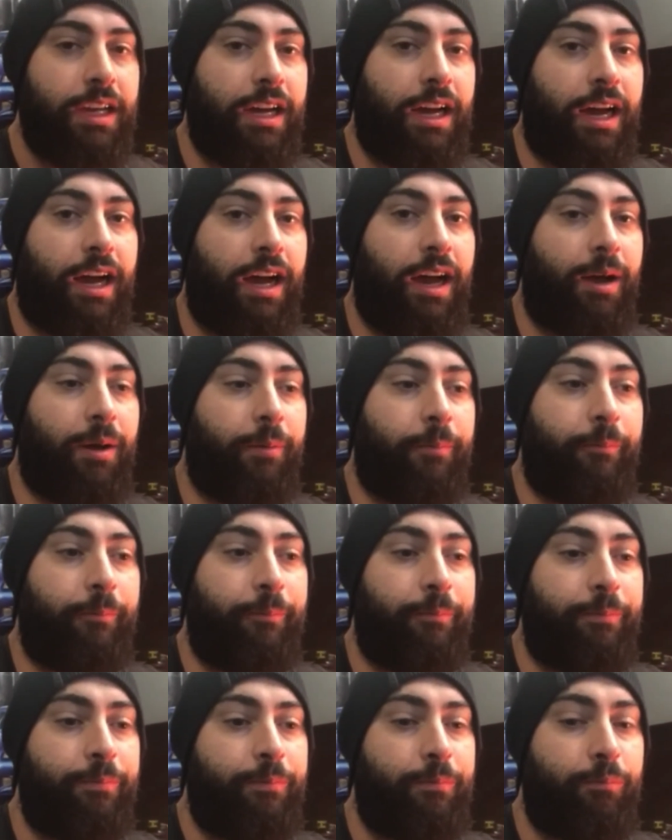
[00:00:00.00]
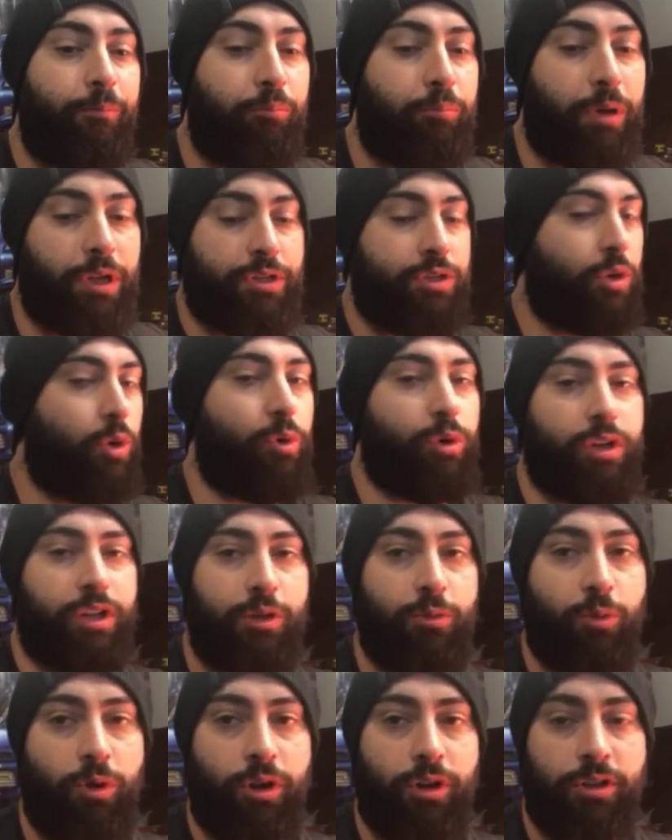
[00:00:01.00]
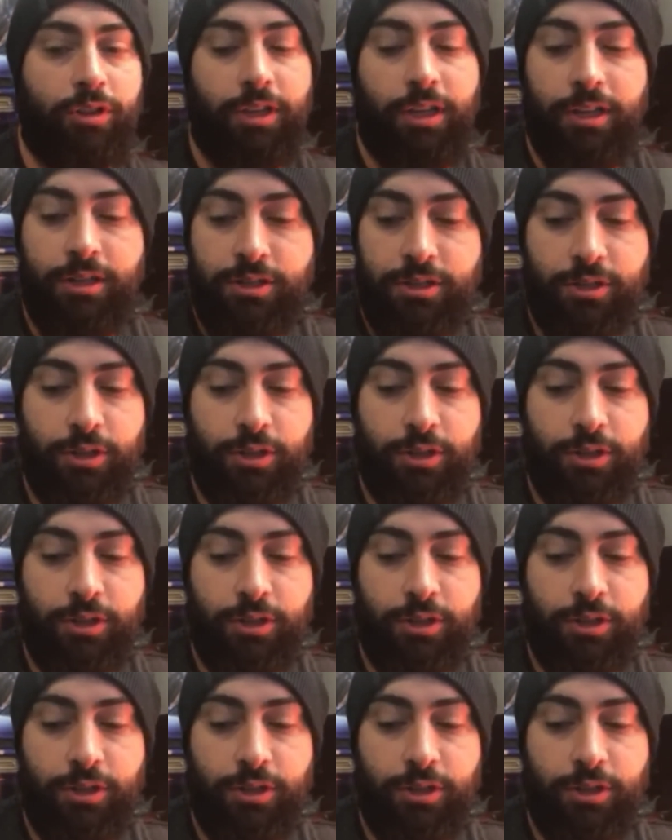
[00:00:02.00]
but totally worth it.